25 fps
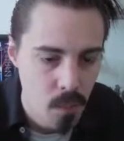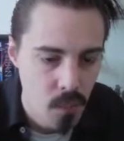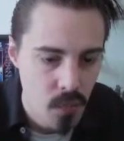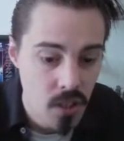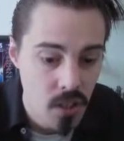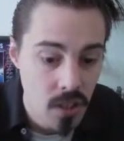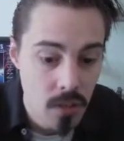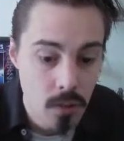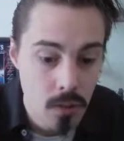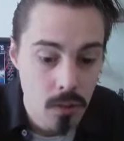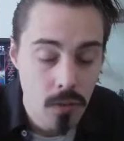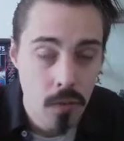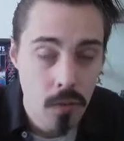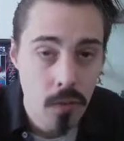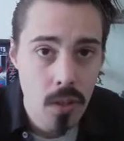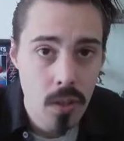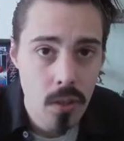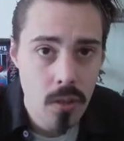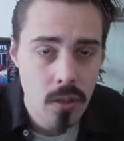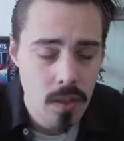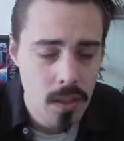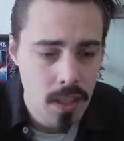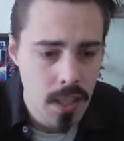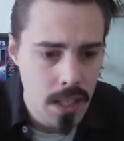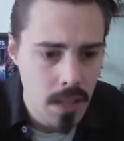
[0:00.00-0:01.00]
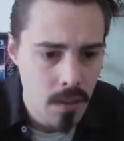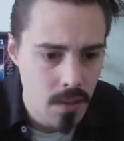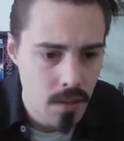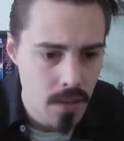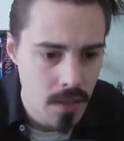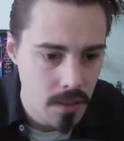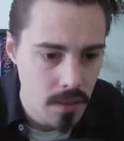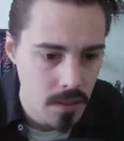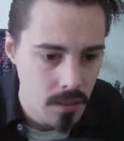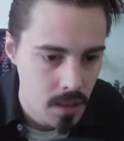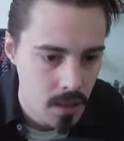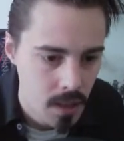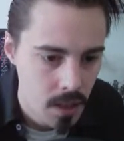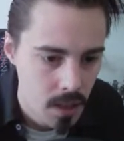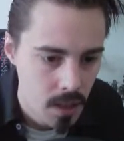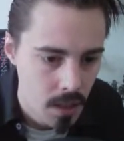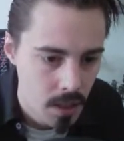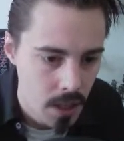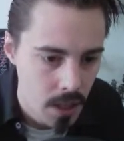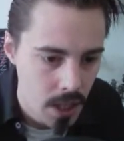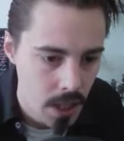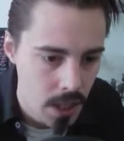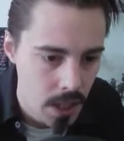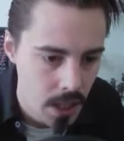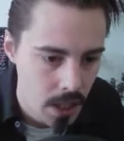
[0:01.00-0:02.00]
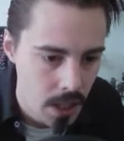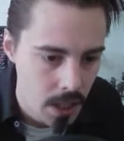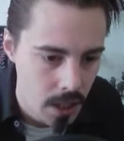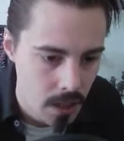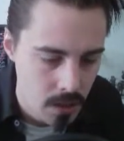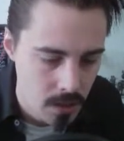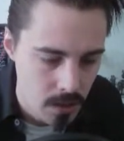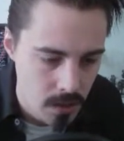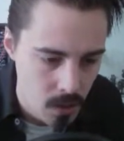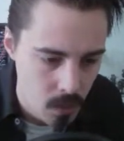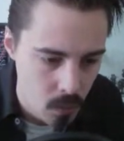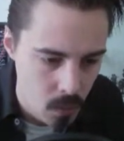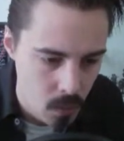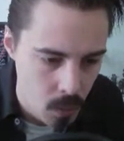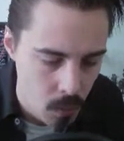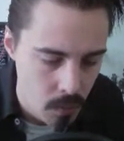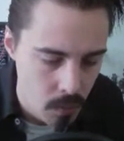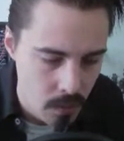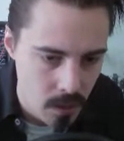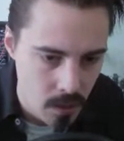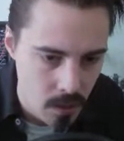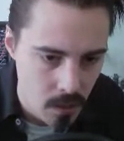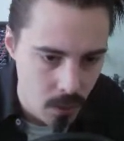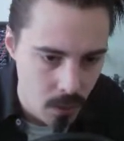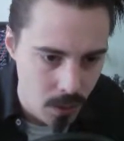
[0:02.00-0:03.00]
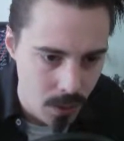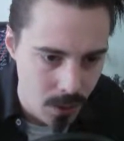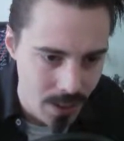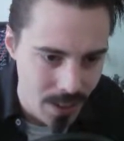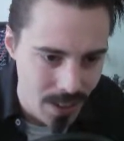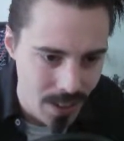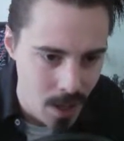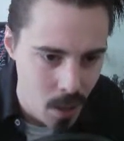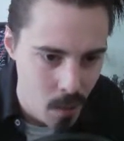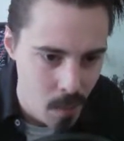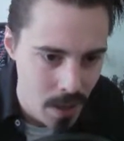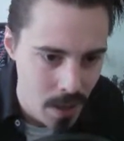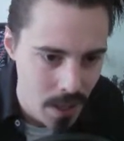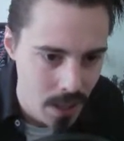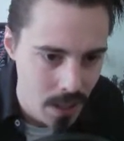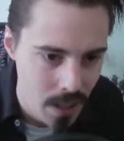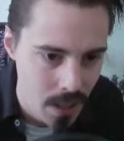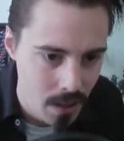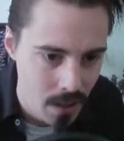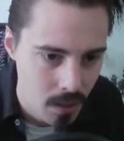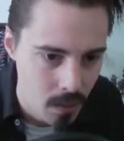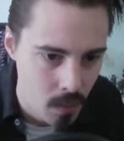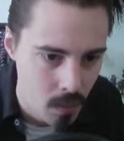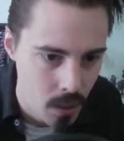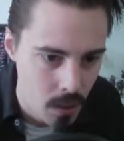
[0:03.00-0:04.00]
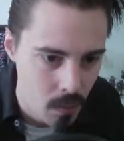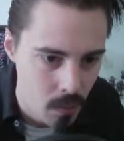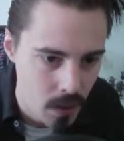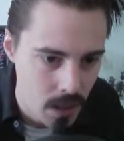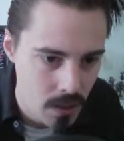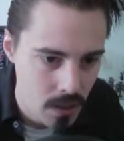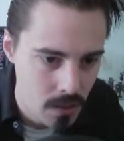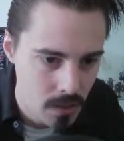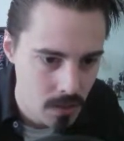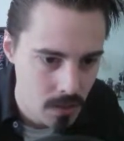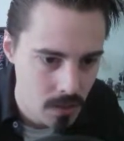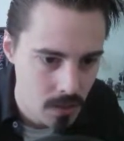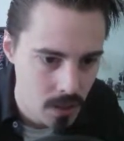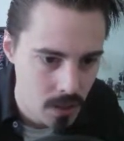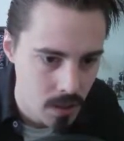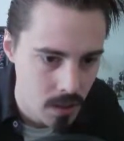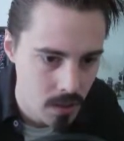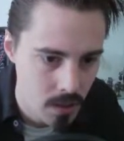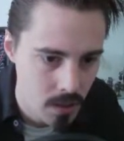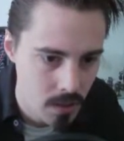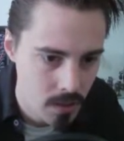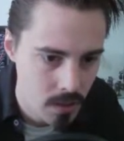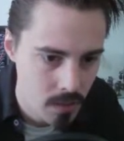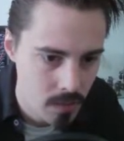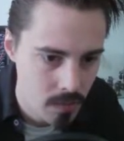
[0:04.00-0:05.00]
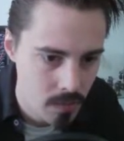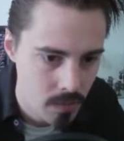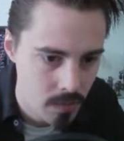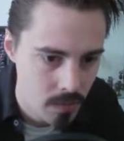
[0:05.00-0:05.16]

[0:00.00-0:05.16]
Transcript: use for future encounters. And what were we doing? We were looking at our bag, weren't we? So